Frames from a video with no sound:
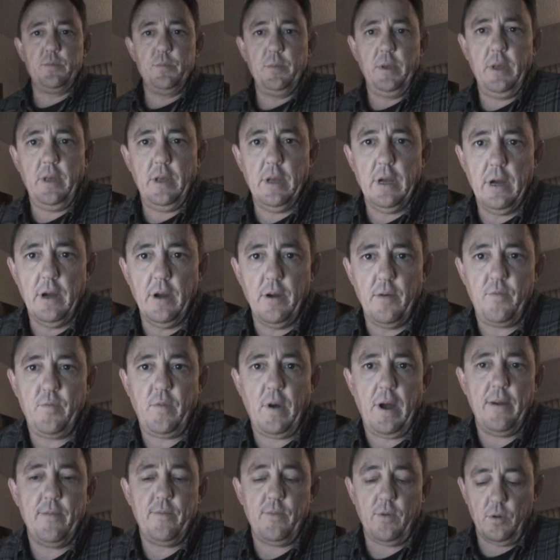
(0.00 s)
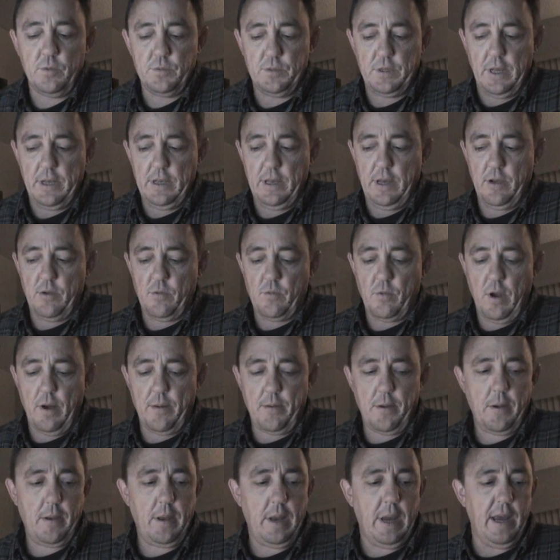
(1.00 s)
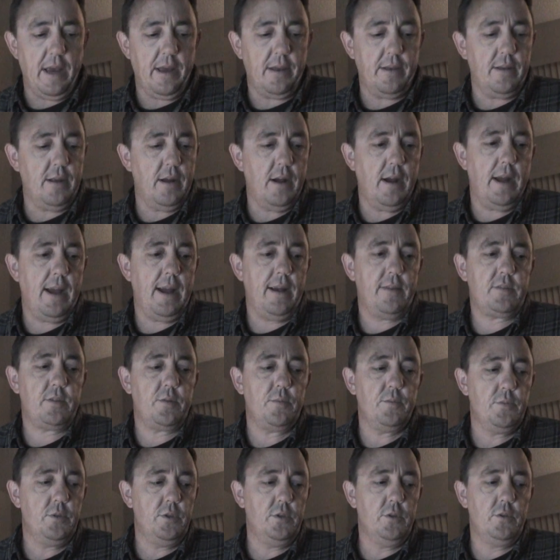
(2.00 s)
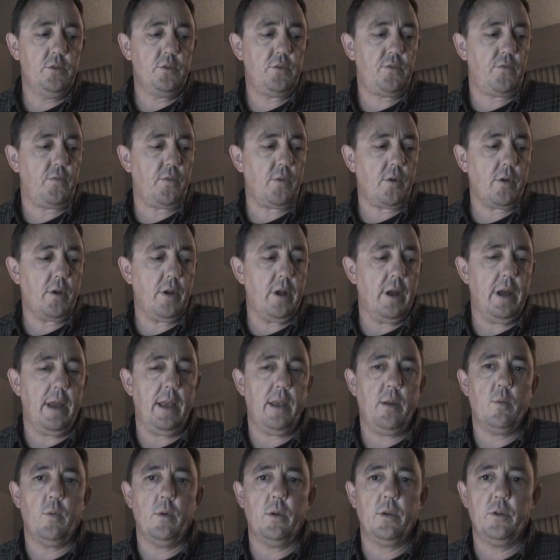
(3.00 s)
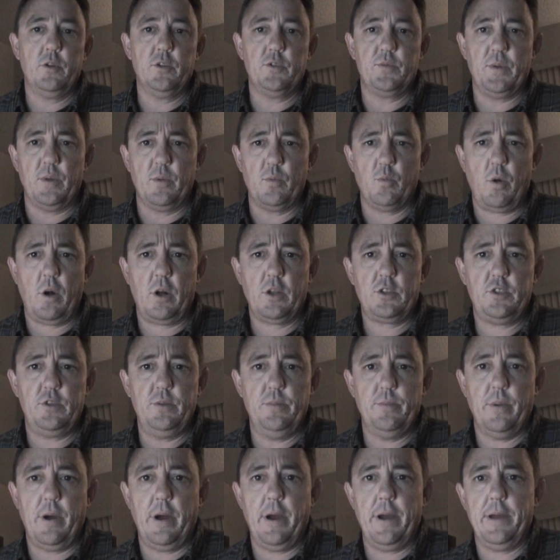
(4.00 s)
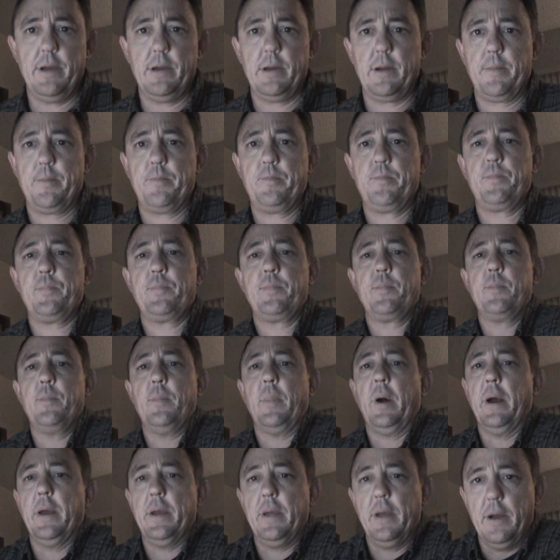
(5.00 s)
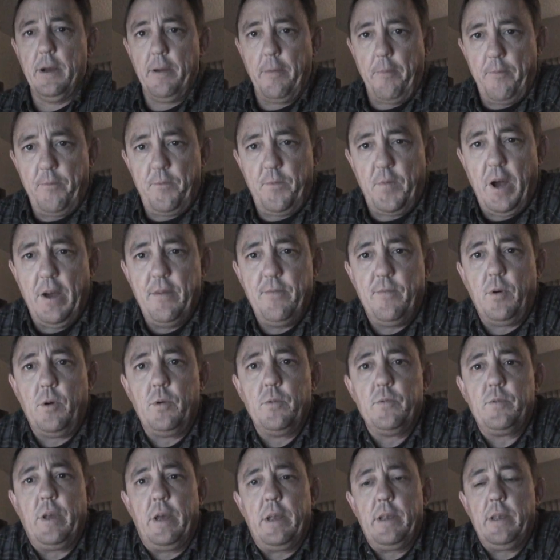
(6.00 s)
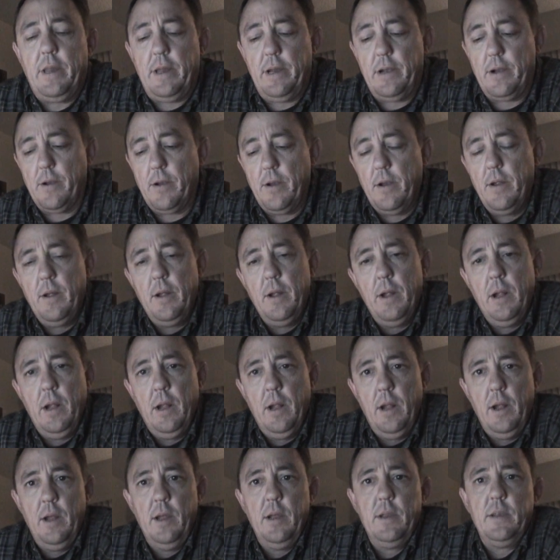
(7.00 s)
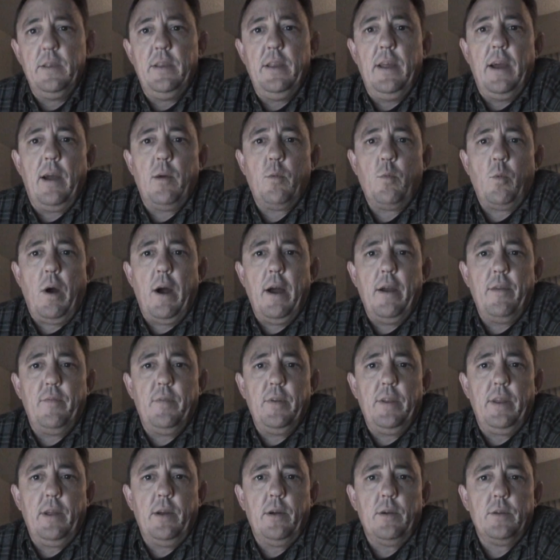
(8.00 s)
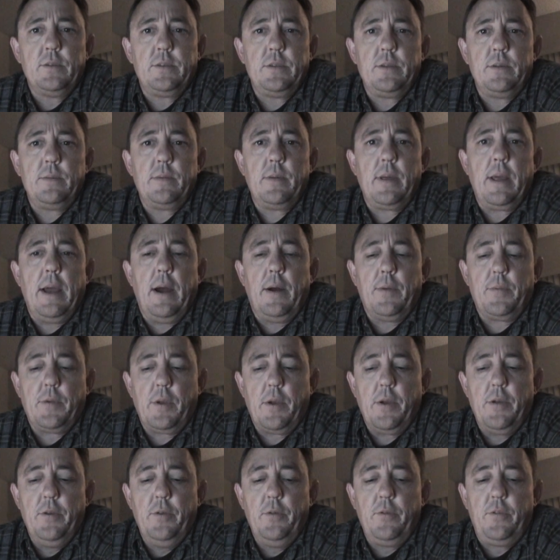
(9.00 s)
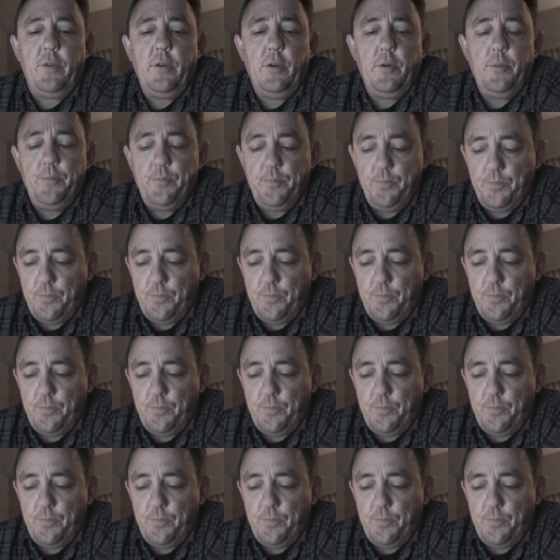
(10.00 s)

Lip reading: me, 5-volt Detonator Robert, and I have some news for anyone who's been watching my 5-volt detonator DIY videos out there on YouTube.